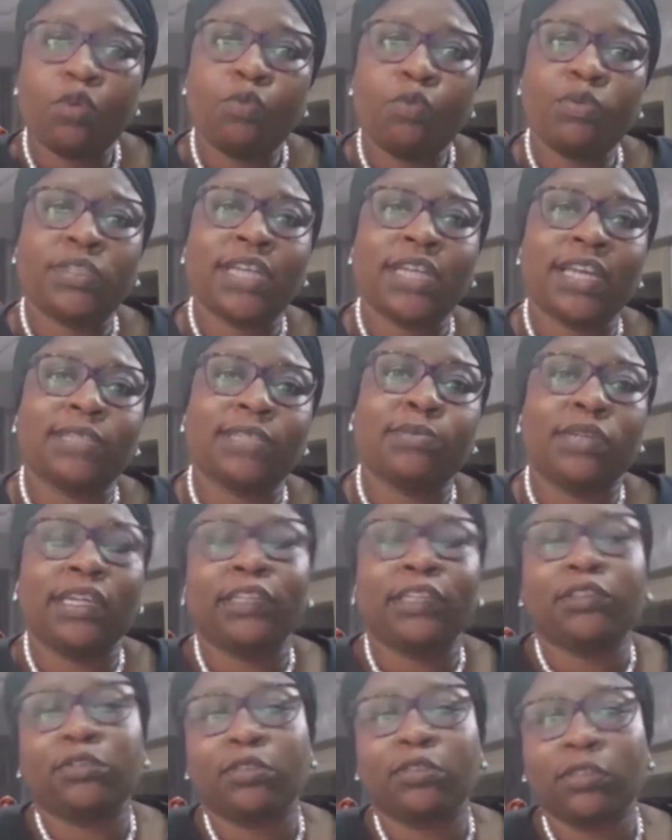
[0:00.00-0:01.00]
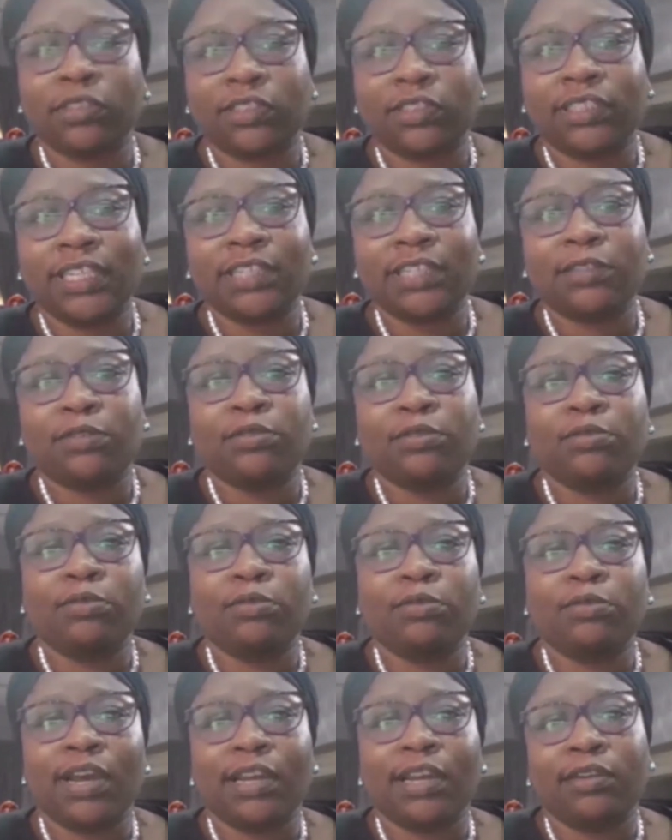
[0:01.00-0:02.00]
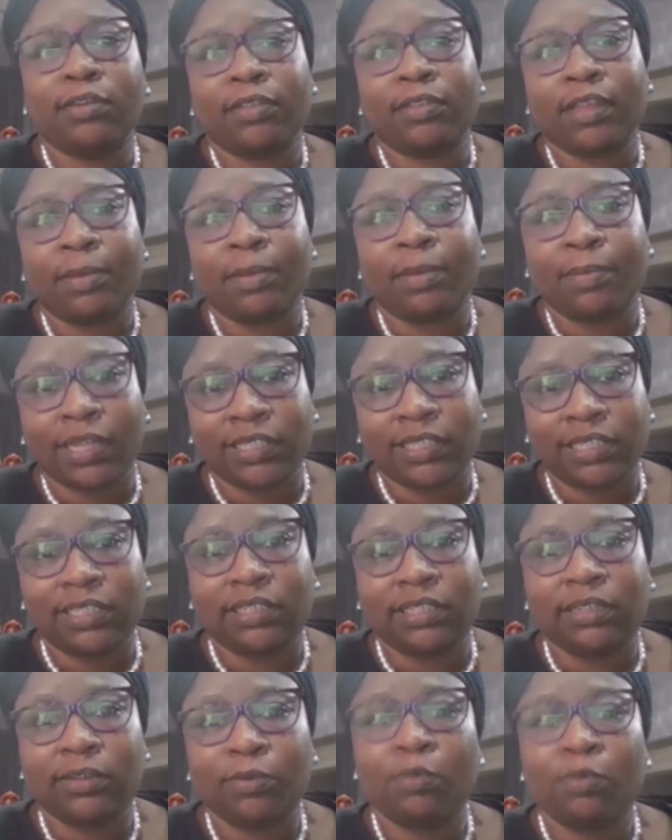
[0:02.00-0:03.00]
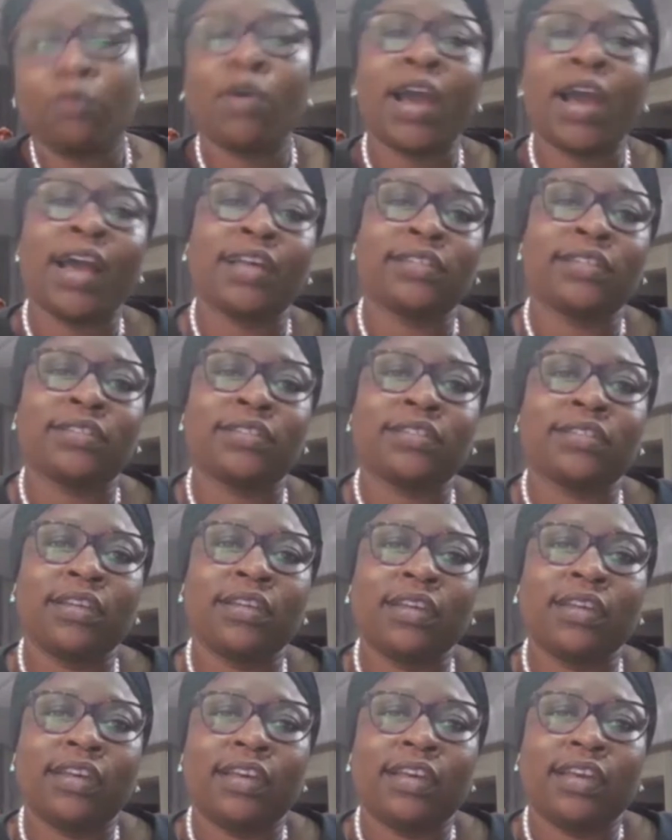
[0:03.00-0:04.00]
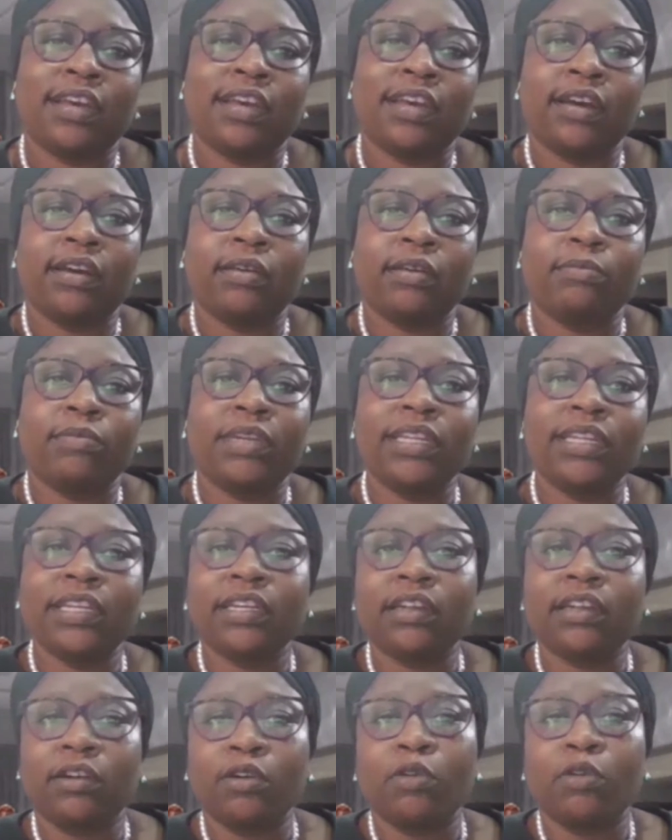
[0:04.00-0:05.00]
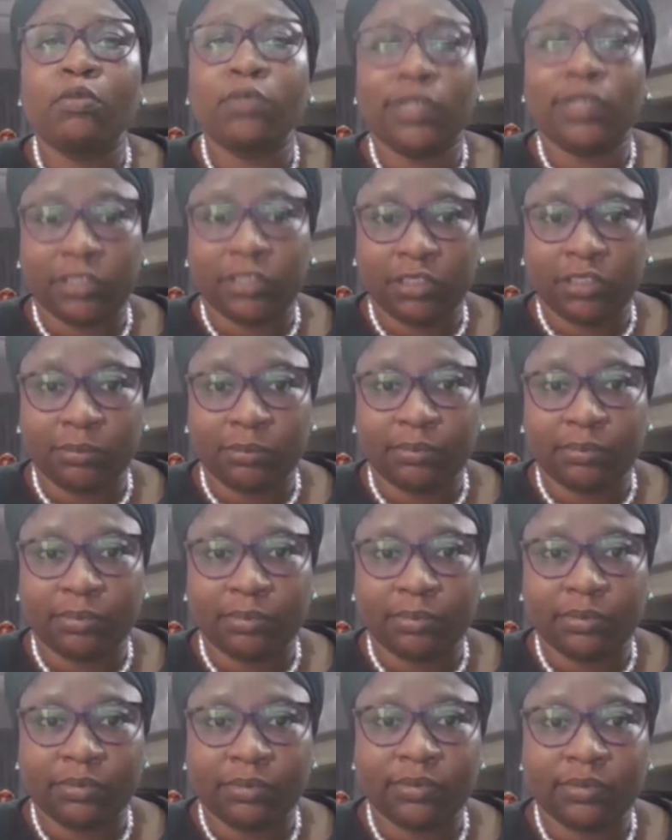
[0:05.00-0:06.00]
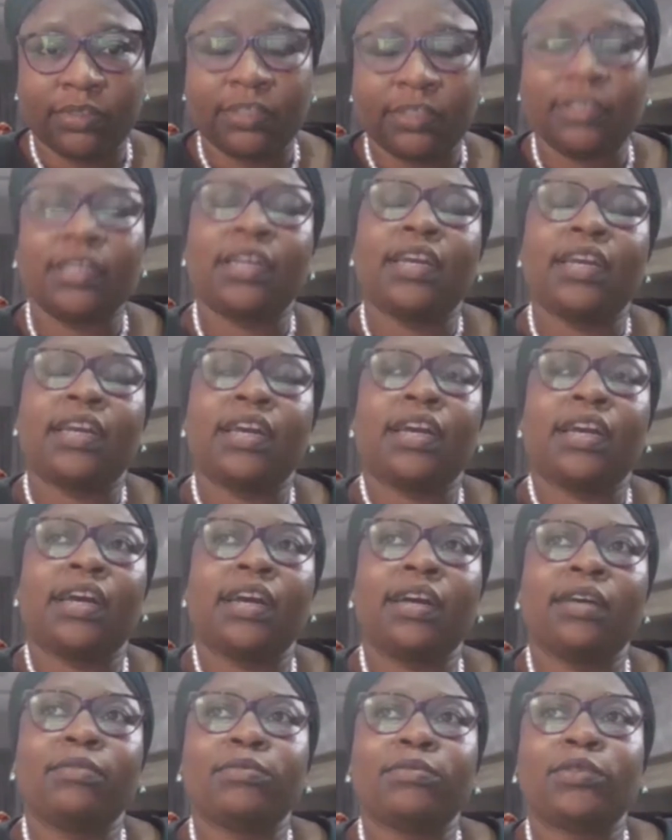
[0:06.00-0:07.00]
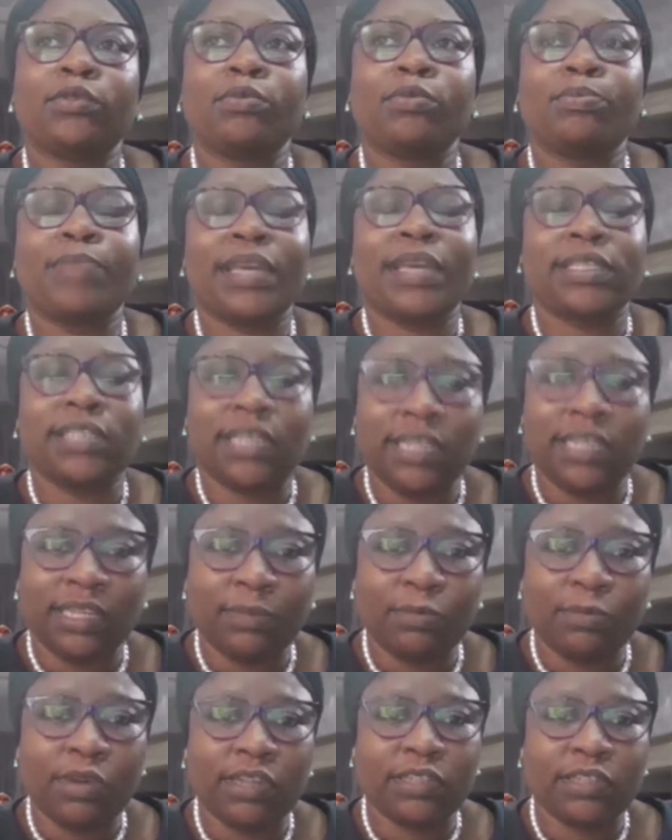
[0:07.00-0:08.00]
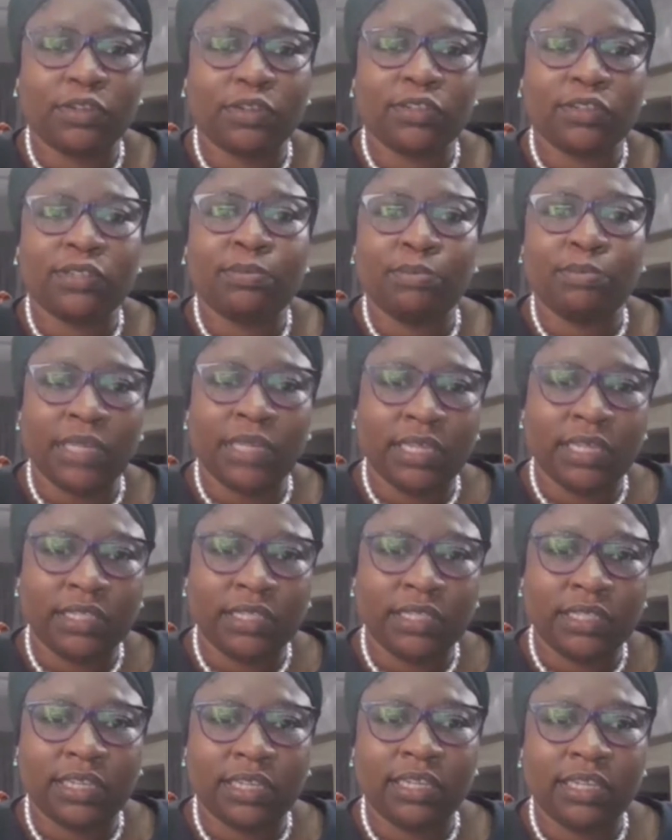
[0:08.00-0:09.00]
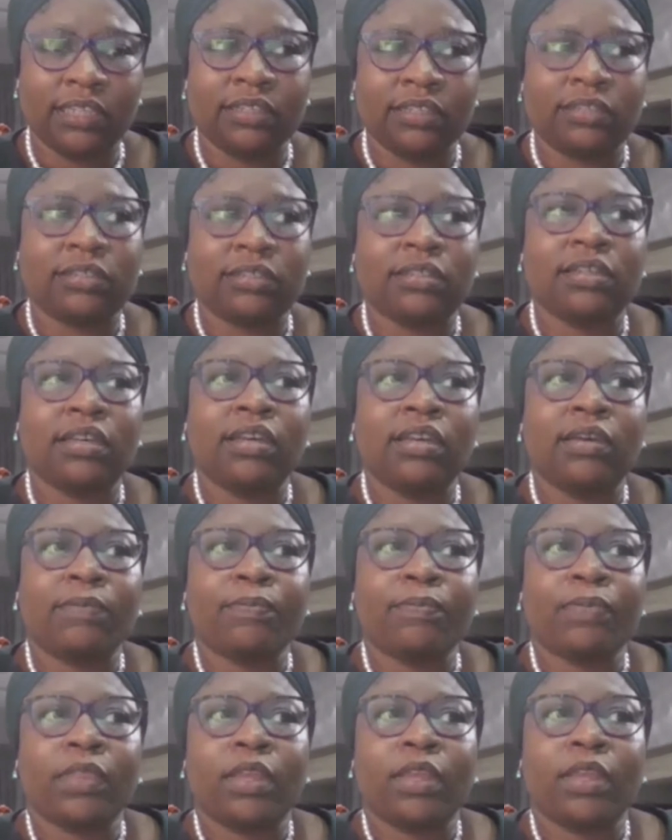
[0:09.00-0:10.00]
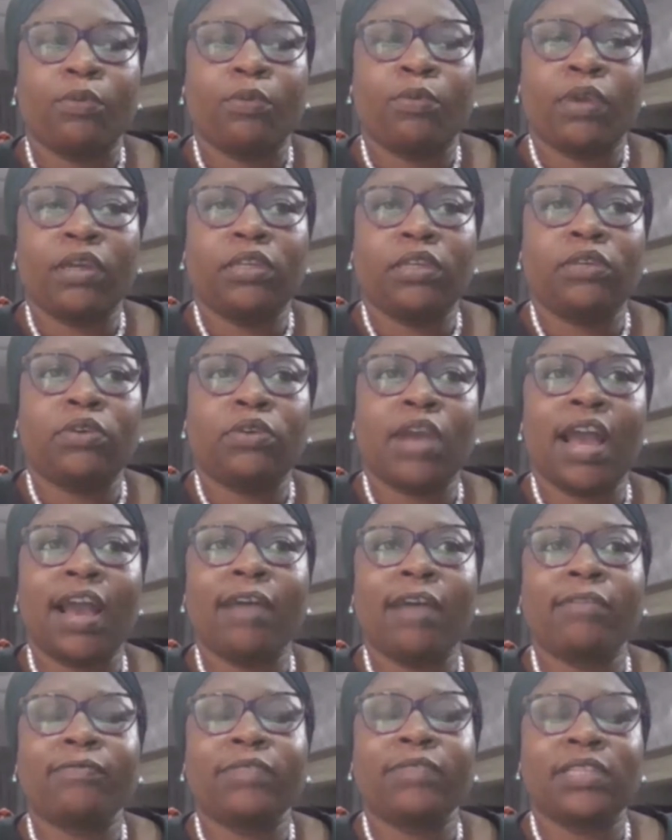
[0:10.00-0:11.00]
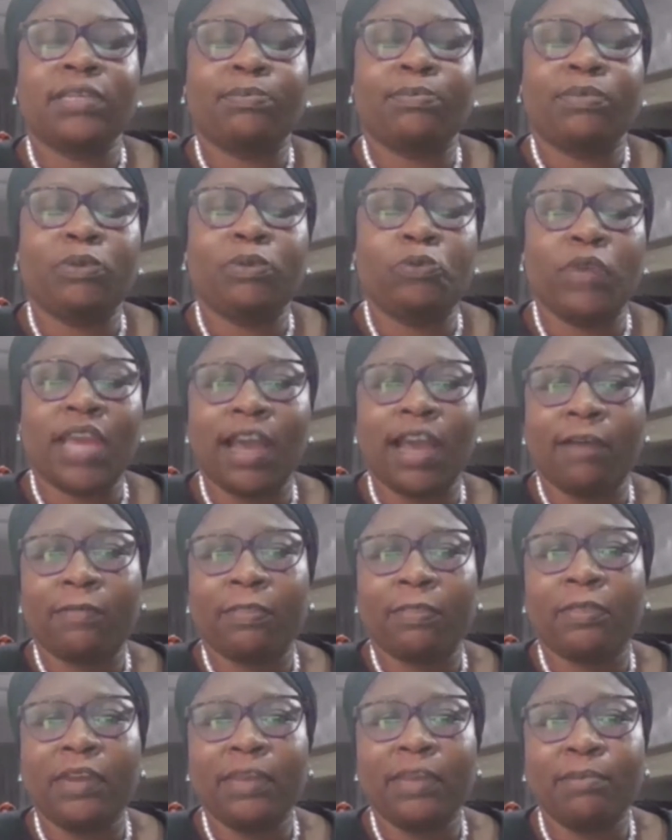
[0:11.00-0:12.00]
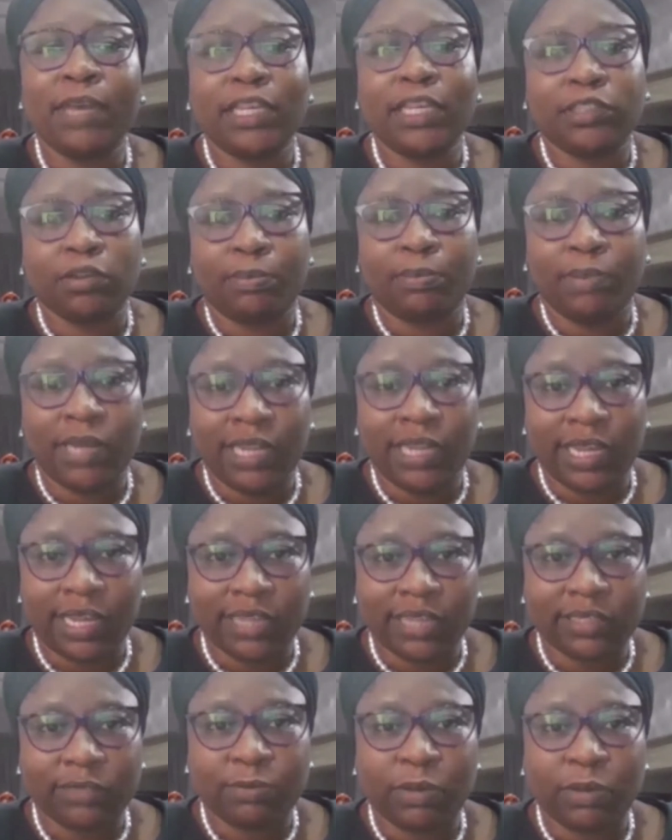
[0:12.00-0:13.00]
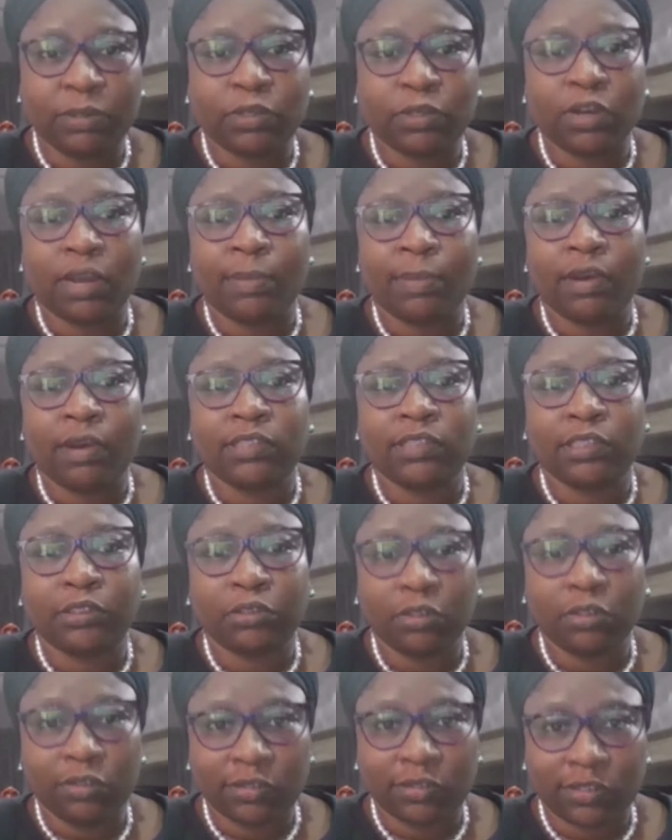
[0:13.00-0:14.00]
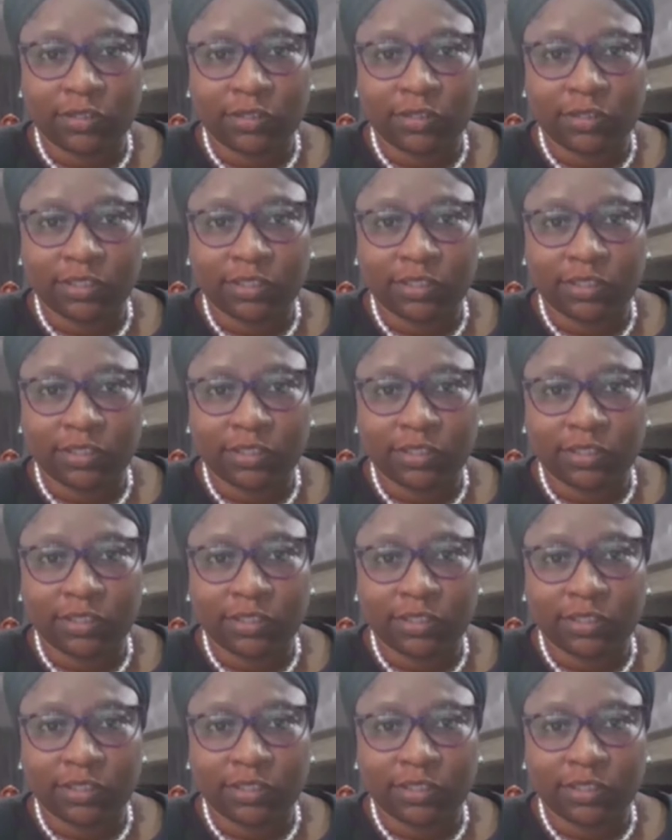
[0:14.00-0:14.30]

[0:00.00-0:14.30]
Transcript: which has been entrusted to another party who has legal ownership. So basically, what it just means is we have three major players when you talk about a trust.